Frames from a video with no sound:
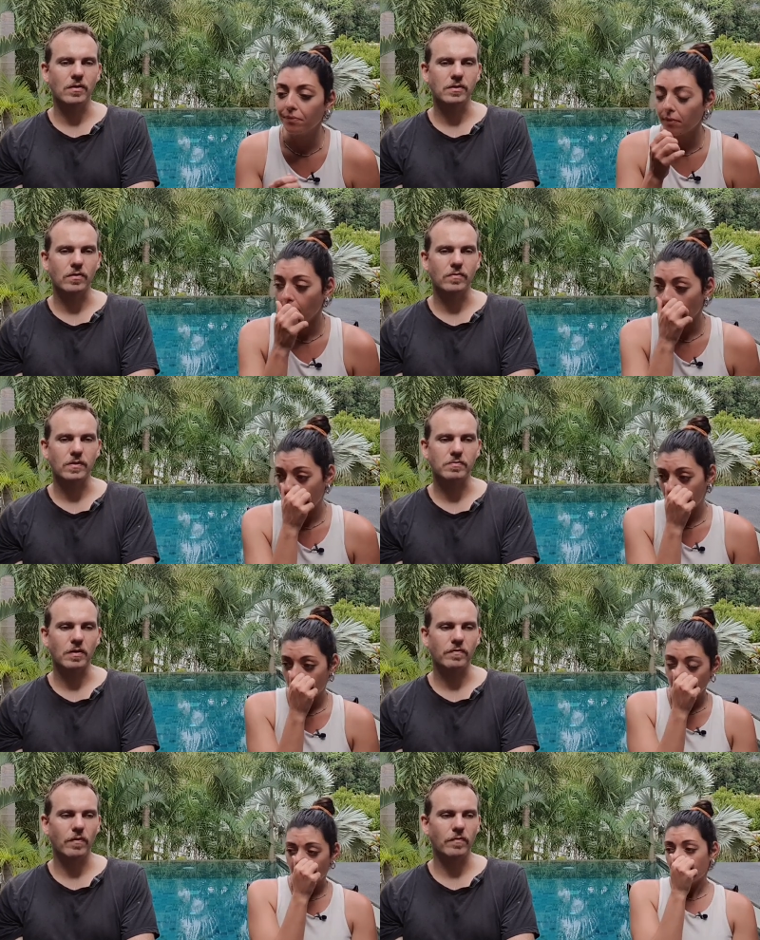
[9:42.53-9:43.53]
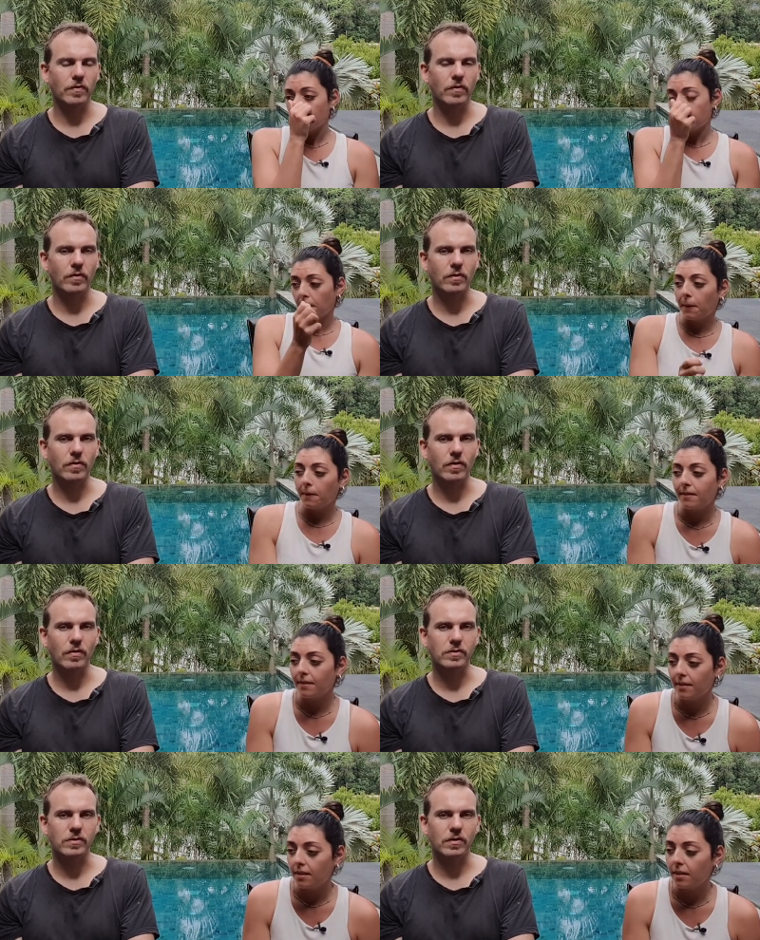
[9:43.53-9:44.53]
Speaker 1: long as you're respectful of local
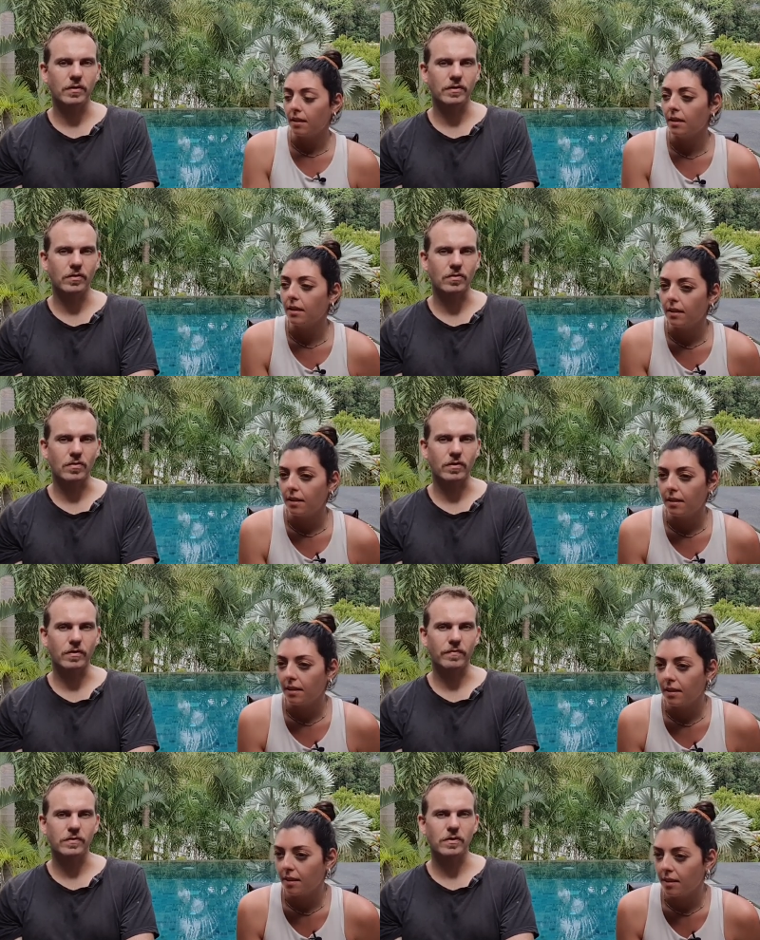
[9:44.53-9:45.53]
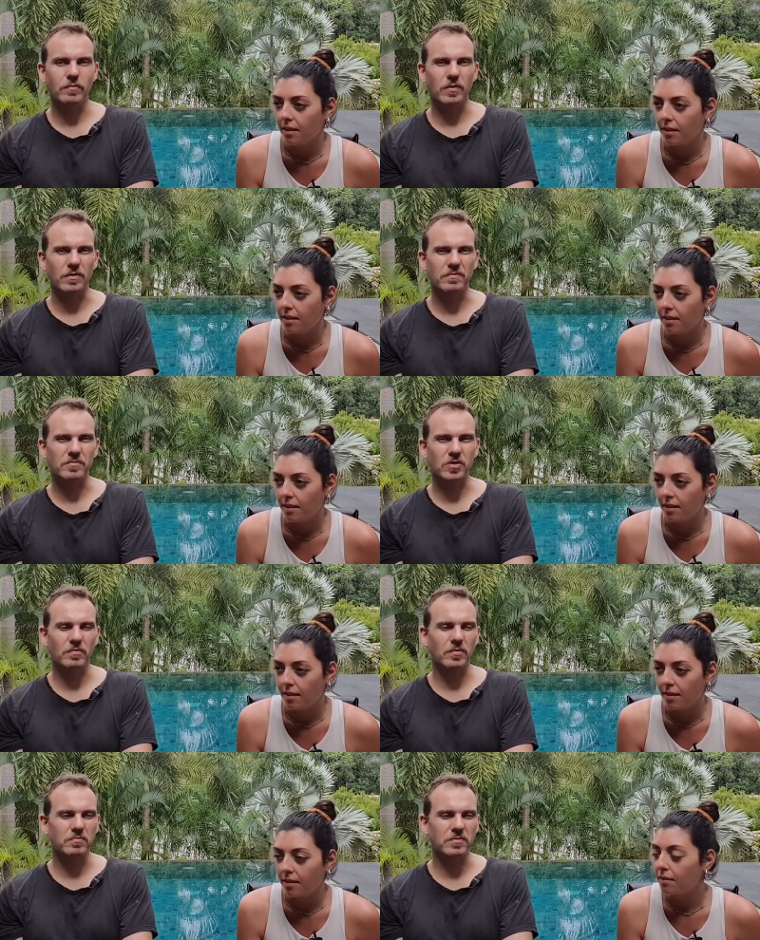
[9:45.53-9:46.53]
culture and don't go looking for trouble.
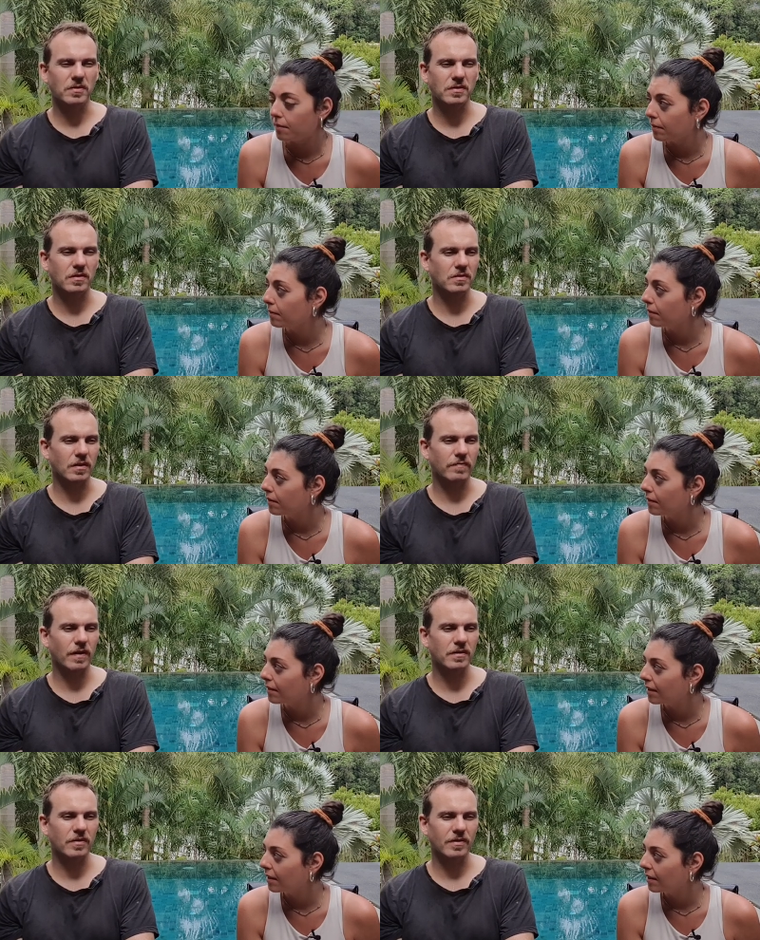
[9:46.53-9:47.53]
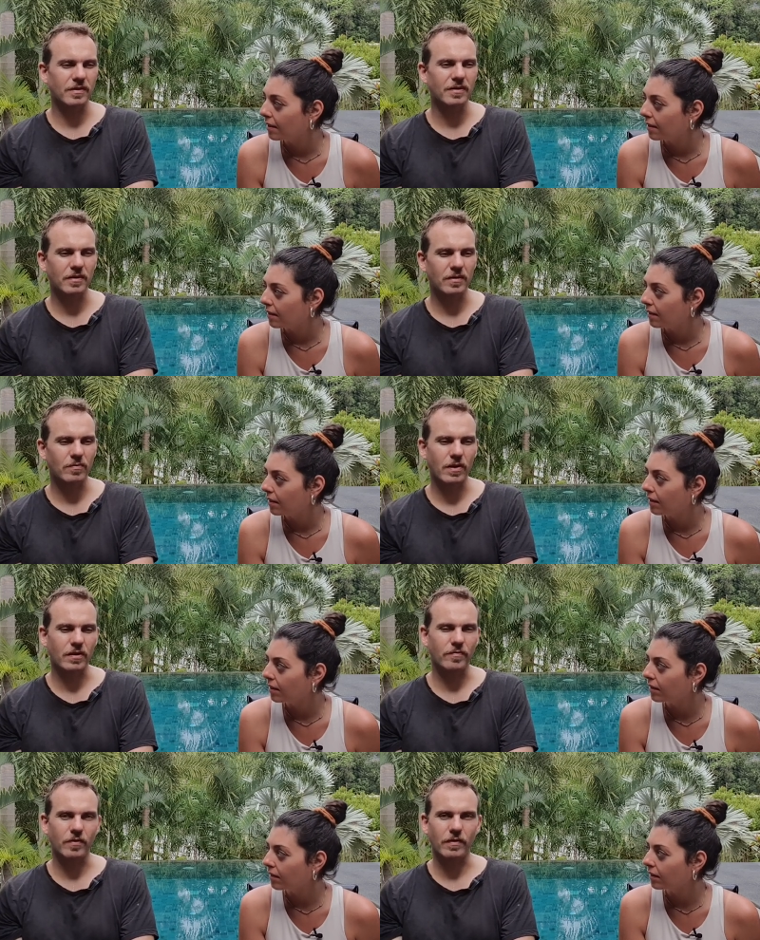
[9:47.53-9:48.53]
Trouble doesn't usually find you, and you know you're
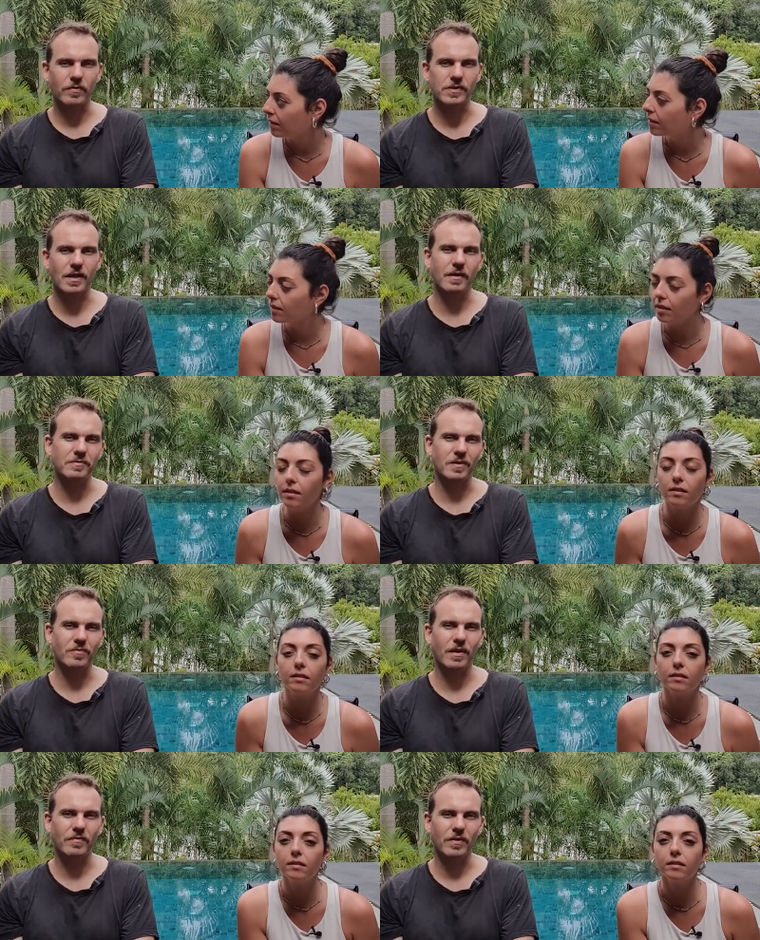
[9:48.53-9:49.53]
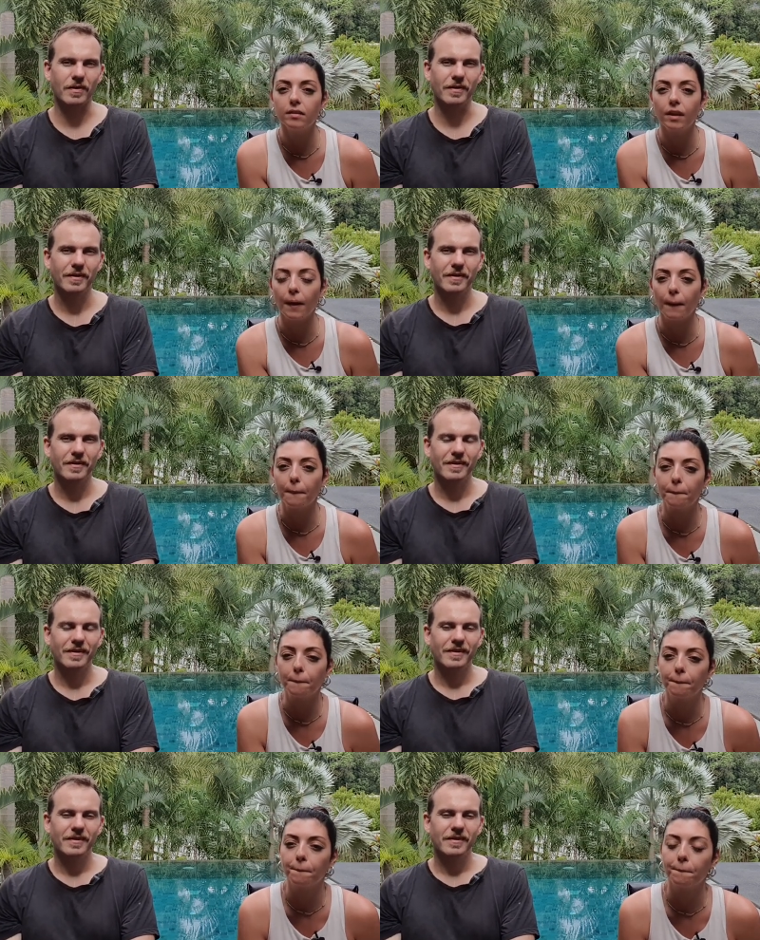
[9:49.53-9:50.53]
wary of whatever scams or whatever. Yeah
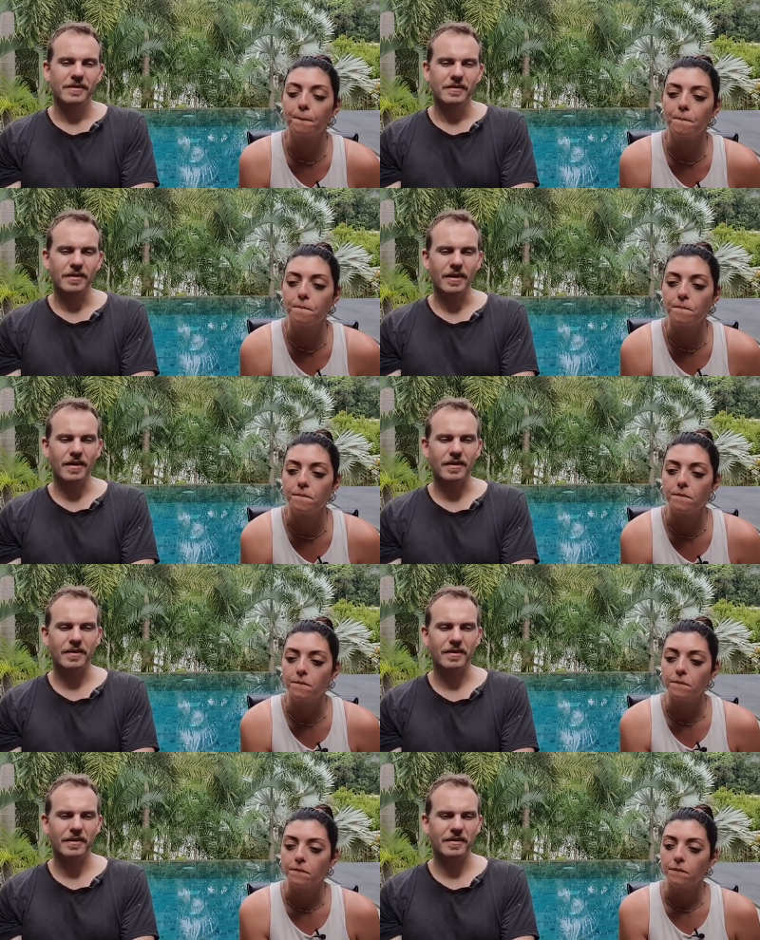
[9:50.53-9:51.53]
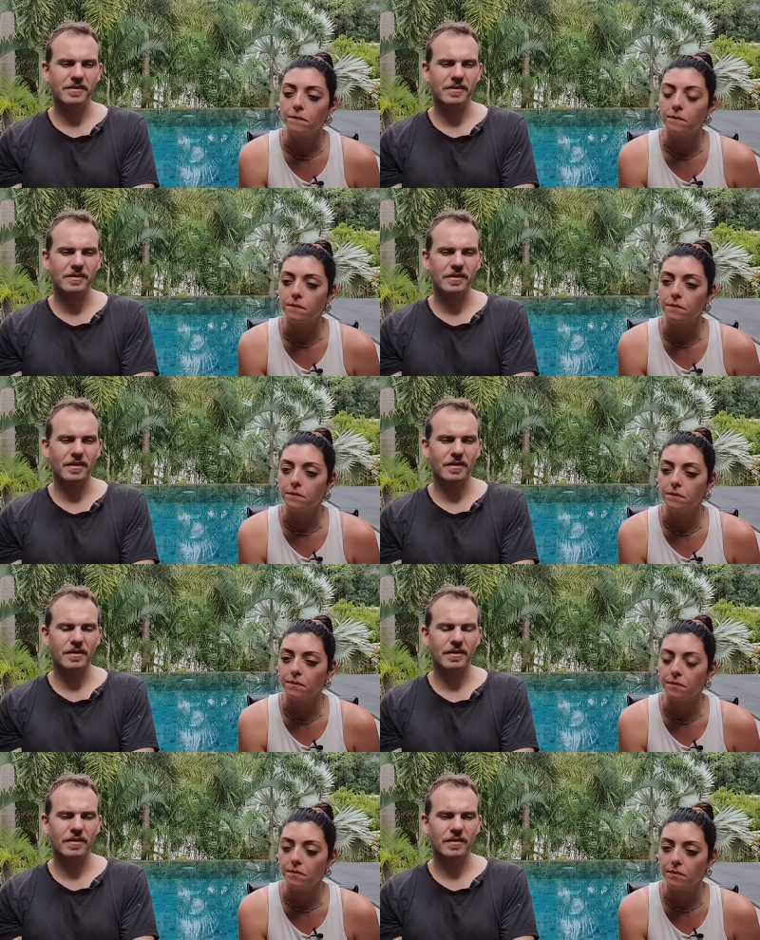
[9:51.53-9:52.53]
yeah, and it's just
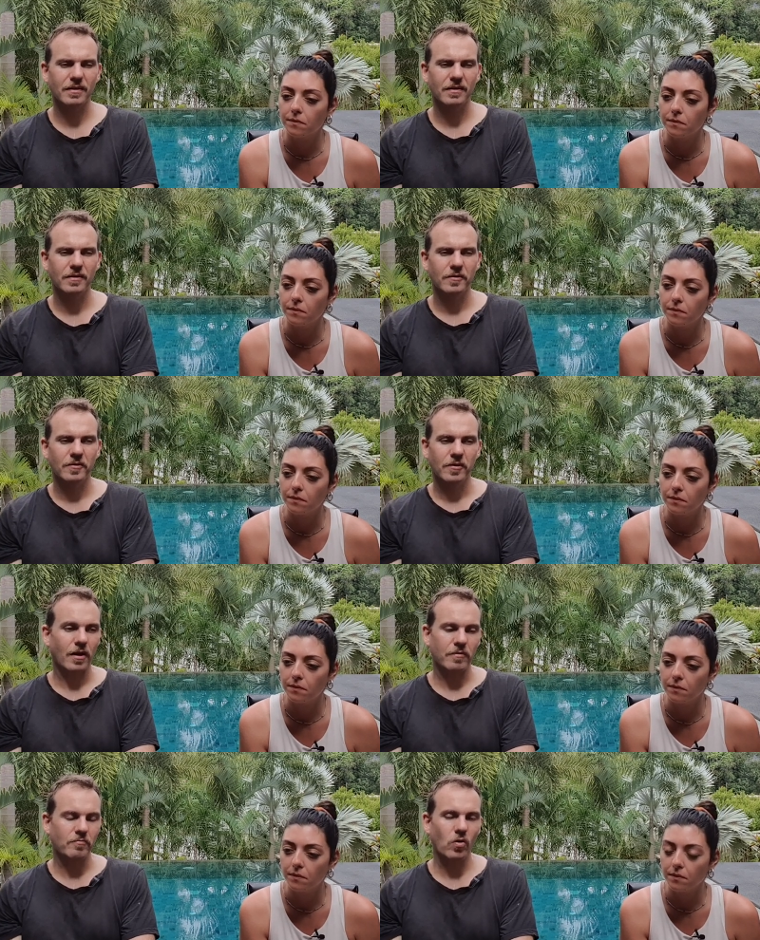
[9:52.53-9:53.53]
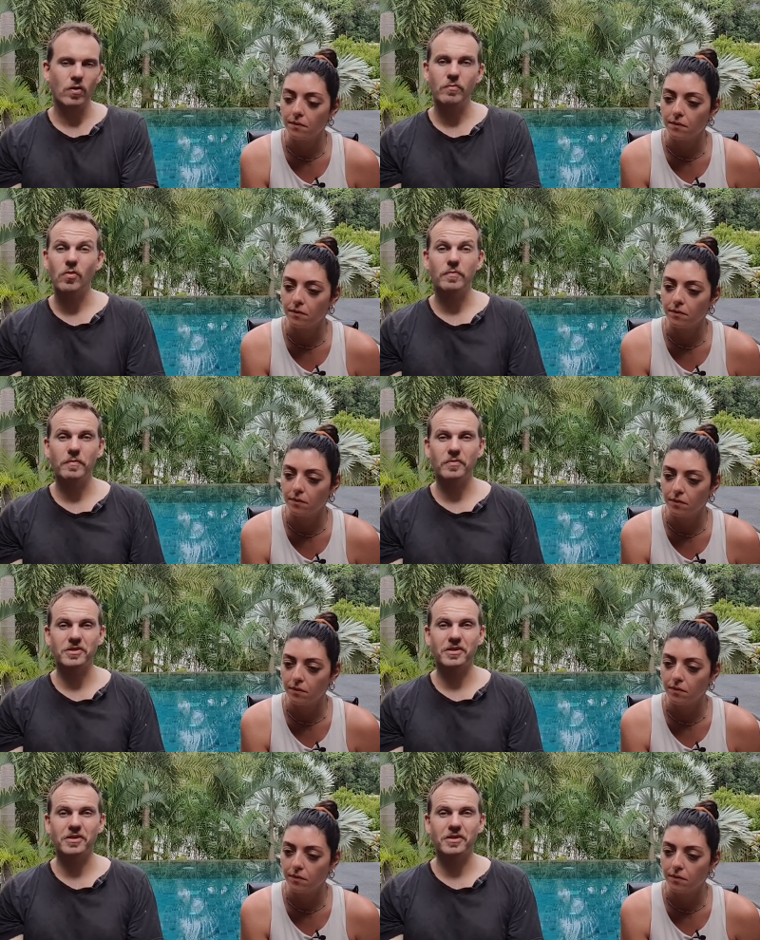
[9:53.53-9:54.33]
like uh, more and more people